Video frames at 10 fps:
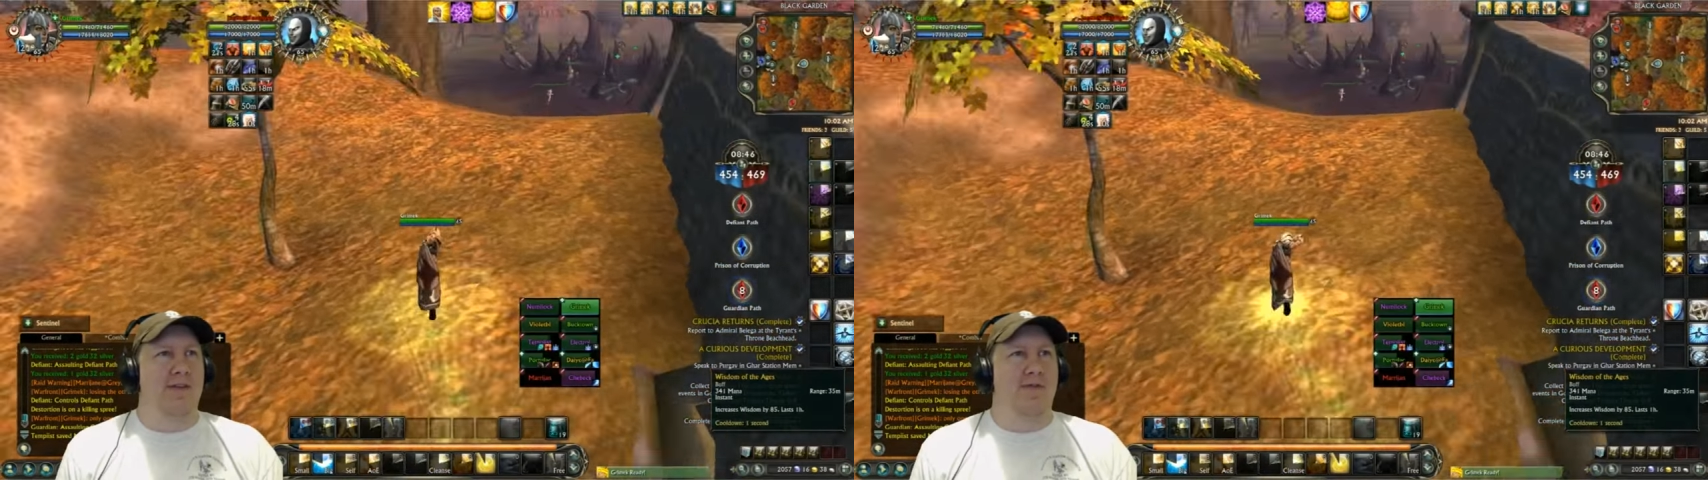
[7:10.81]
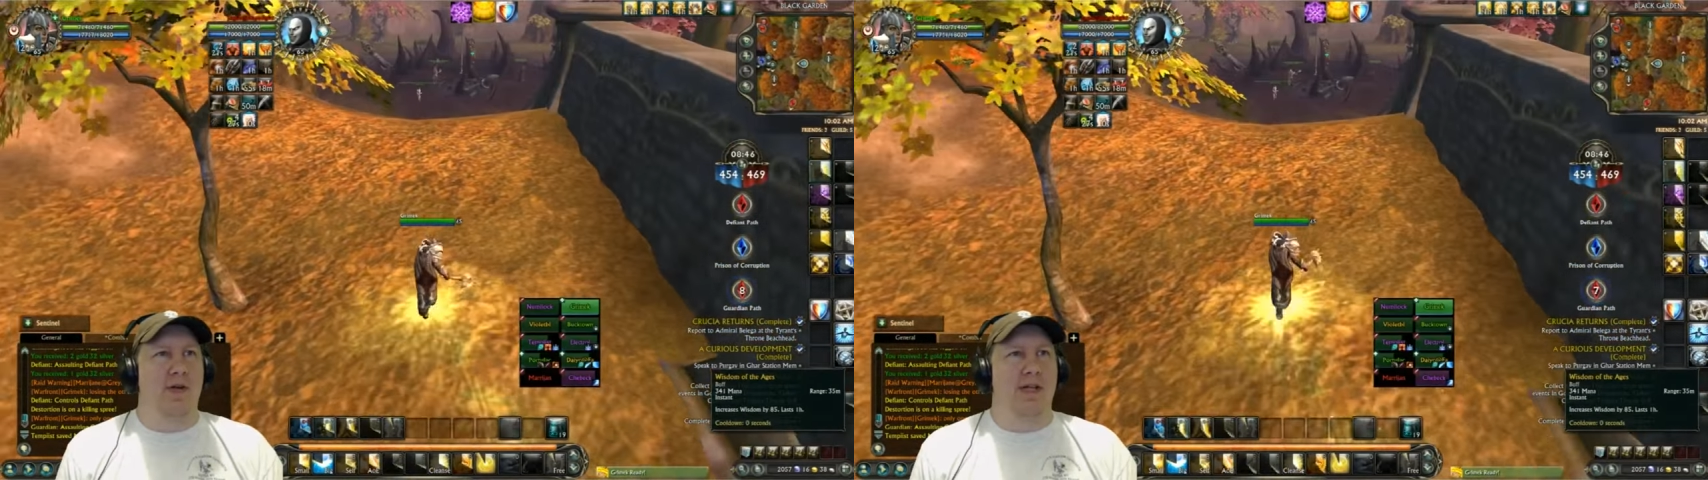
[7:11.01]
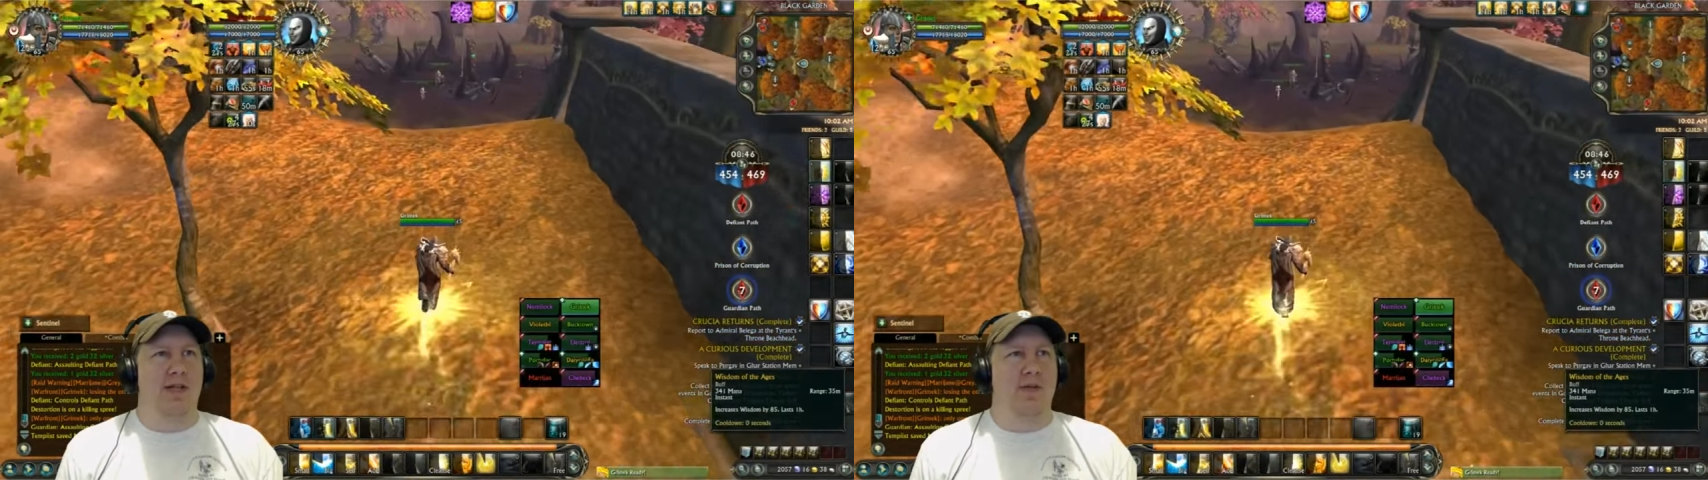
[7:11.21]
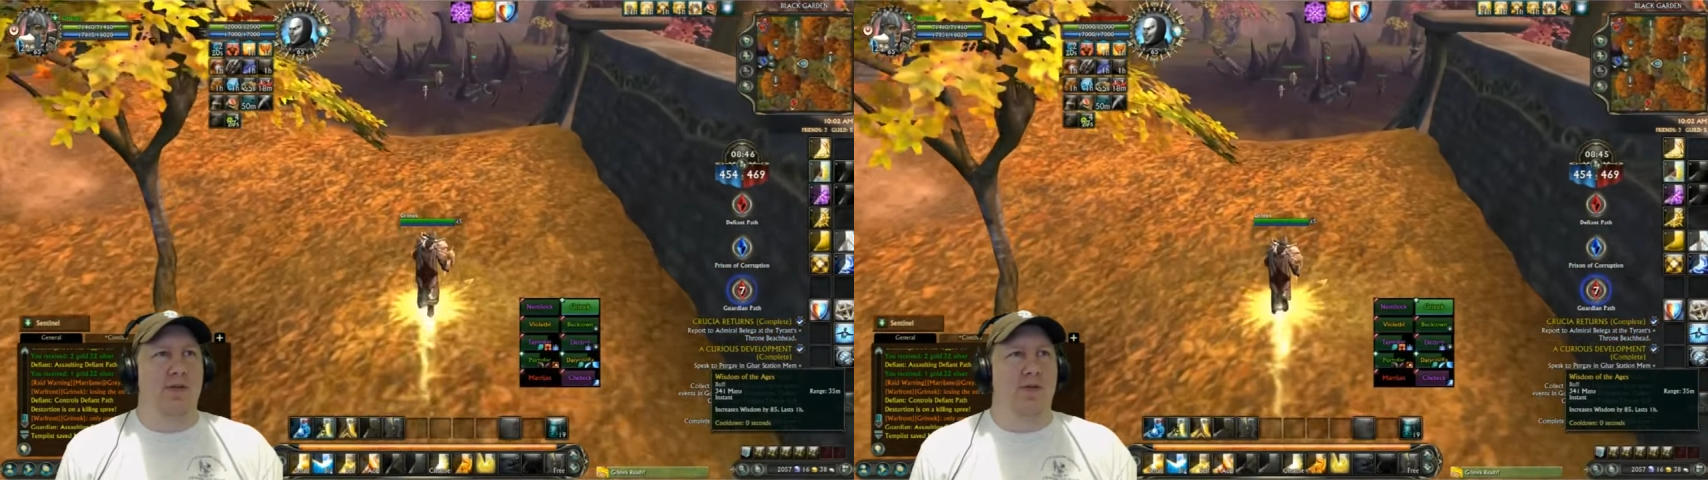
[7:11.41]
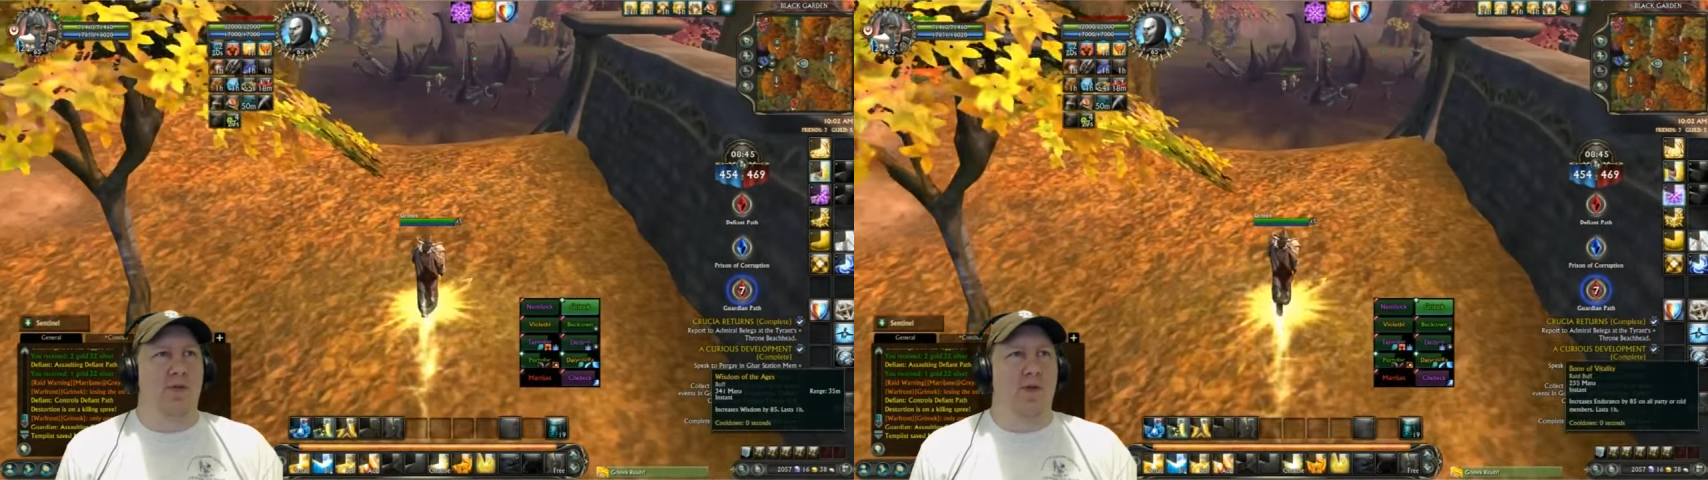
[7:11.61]
if we
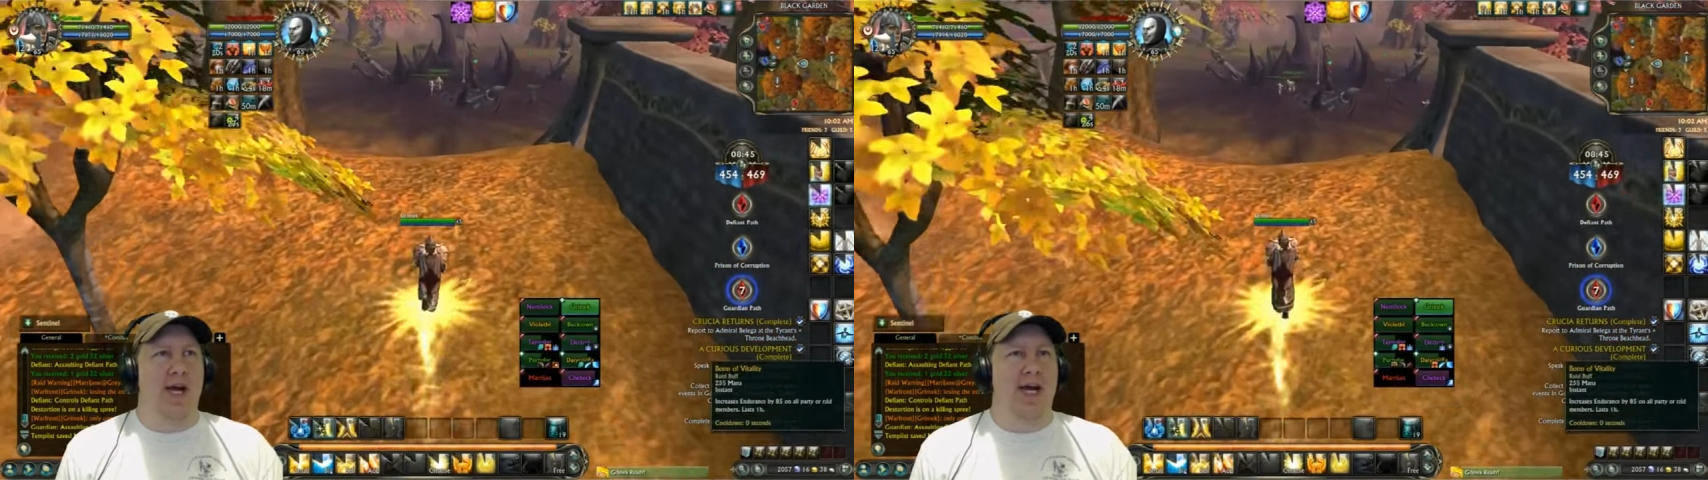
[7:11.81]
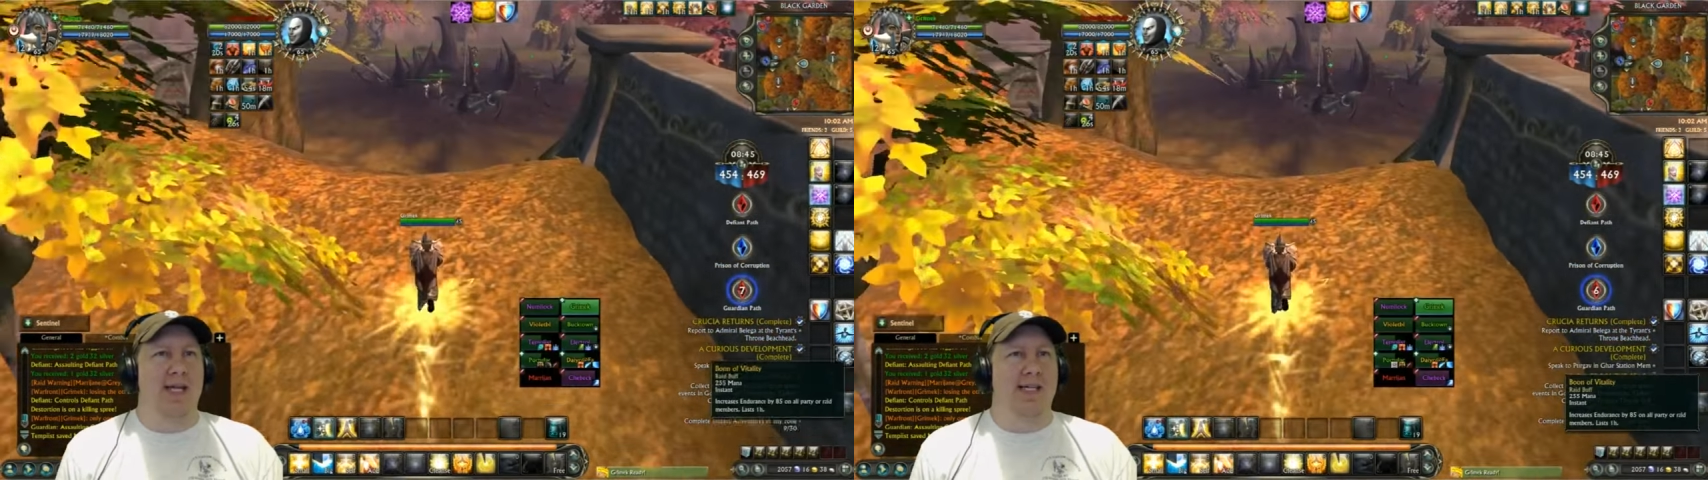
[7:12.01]
lose right